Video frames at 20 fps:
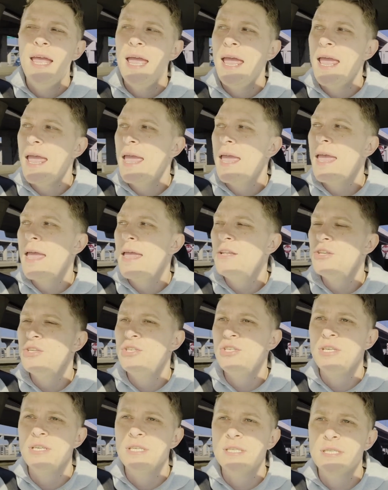and
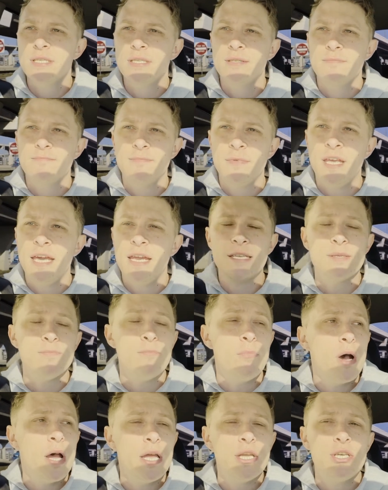just get as
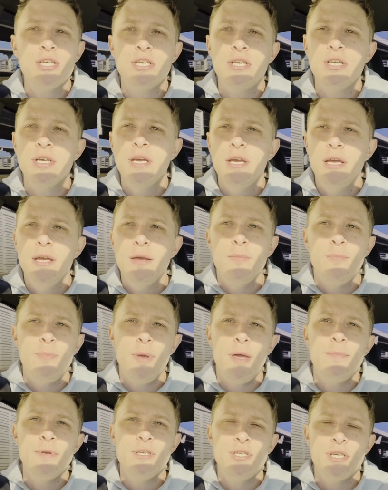much
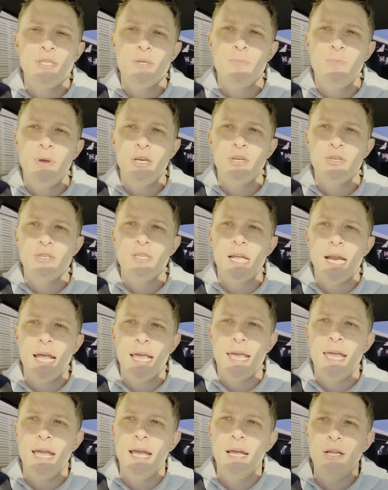images and pictures that I
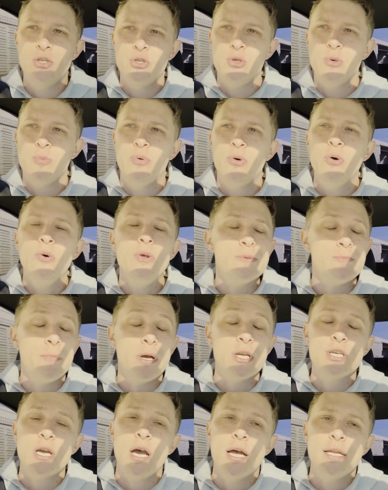can to pull as
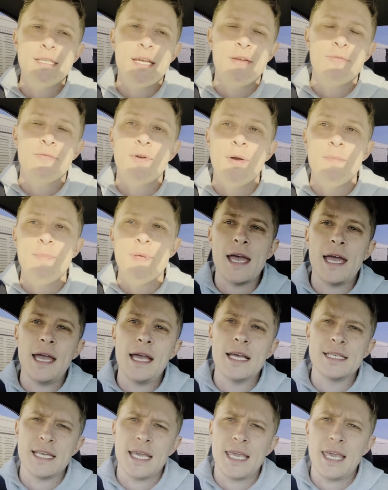much content from that
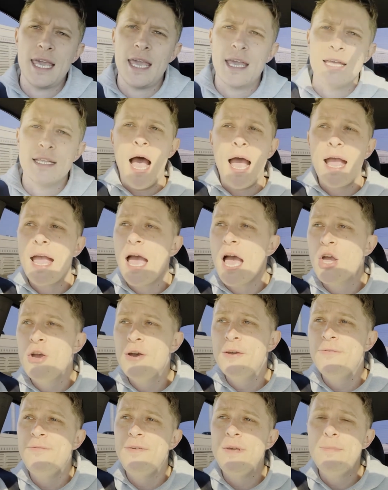as I can. I got
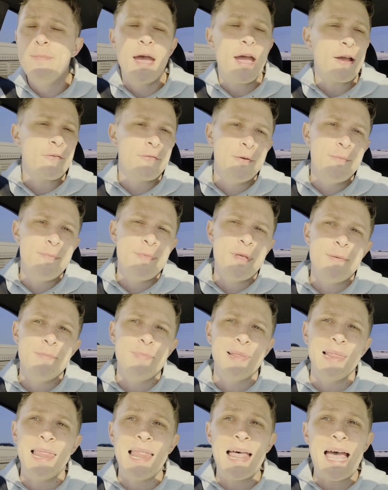good feedback from them
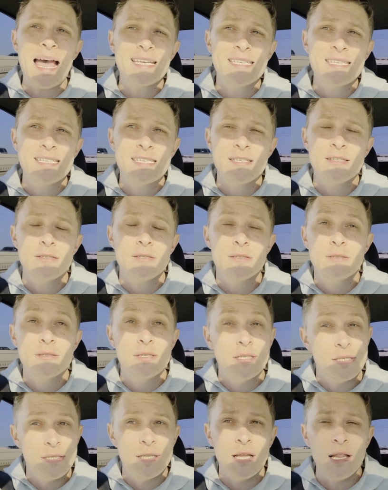
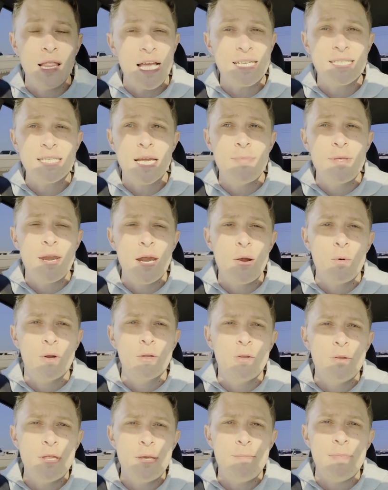the last time that I
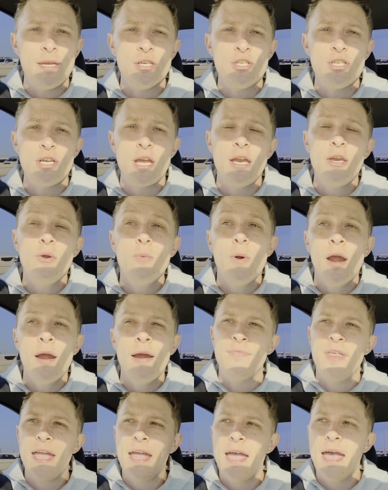worked with them in
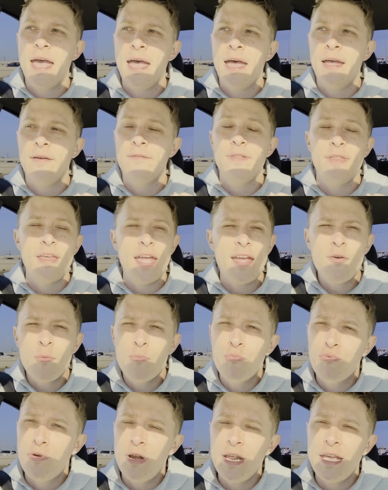January. They have
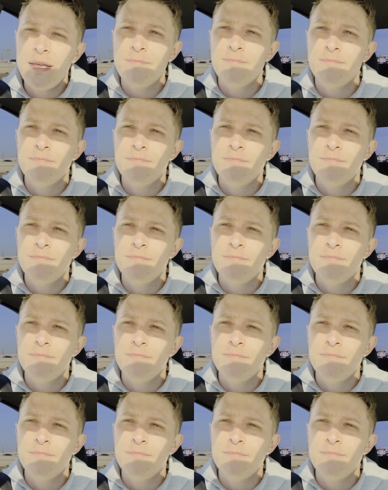a pretty,